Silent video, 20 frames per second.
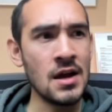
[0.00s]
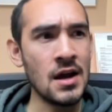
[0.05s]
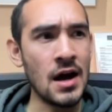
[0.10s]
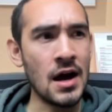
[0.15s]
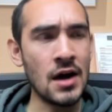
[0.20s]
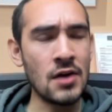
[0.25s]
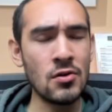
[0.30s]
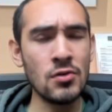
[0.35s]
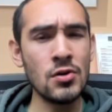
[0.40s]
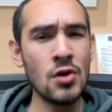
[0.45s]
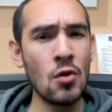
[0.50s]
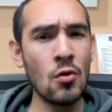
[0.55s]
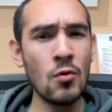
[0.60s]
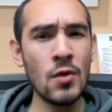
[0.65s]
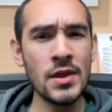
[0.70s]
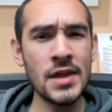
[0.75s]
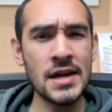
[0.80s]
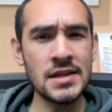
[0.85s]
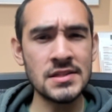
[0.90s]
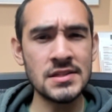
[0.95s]
I don't know
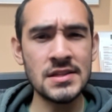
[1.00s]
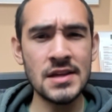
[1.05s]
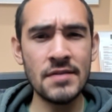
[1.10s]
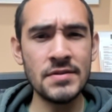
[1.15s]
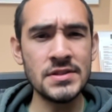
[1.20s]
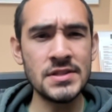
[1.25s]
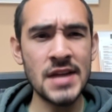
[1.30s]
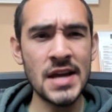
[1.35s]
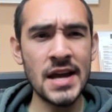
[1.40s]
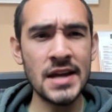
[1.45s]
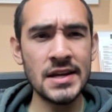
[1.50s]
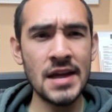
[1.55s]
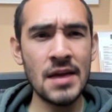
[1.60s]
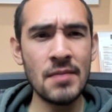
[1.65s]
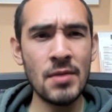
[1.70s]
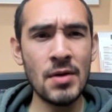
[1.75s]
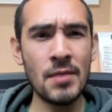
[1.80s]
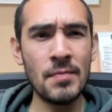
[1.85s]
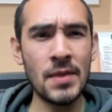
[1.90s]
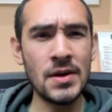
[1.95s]
when that 7-10
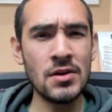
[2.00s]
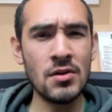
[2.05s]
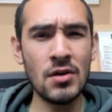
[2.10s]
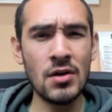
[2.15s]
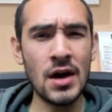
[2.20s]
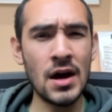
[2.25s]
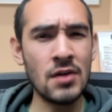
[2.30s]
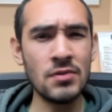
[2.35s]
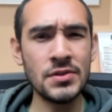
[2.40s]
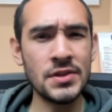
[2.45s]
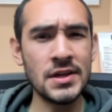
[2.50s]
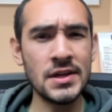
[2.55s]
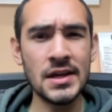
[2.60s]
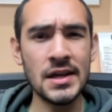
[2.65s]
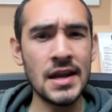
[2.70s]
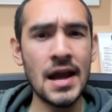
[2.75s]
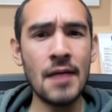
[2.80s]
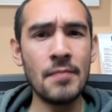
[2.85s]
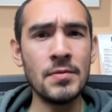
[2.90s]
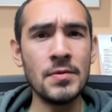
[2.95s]
came up. I don't think
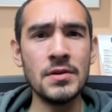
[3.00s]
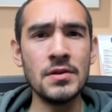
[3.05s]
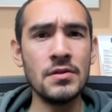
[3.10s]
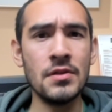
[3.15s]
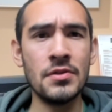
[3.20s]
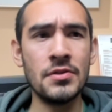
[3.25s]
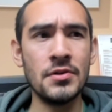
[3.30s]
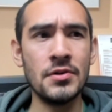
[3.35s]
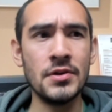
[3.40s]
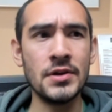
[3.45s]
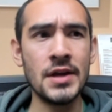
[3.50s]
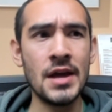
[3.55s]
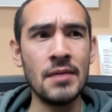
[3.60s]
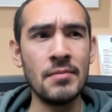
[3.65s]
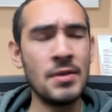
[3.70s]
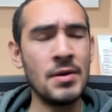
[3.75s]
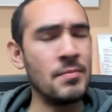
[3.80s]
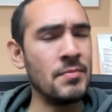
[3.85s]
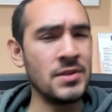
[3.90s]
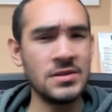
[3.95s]
it happened in the third
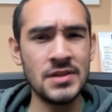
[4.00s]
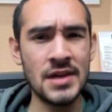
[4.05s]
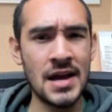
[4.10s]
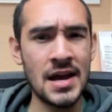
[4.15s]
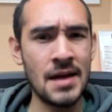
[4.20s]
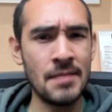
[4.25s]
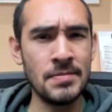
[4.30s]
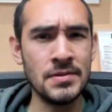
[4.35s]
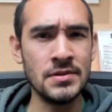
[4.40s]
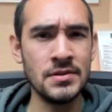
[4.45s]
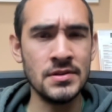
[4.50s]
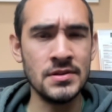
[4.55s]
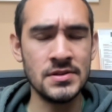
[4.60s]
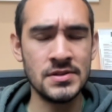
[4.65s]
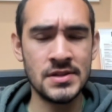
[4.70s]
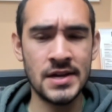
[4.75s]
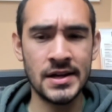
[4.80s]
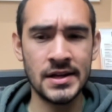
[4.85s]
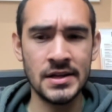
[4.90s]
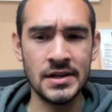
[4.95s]
game. It must have happened in the
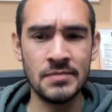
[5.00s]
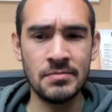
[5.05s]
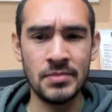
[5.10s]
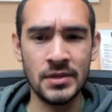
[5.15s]
second.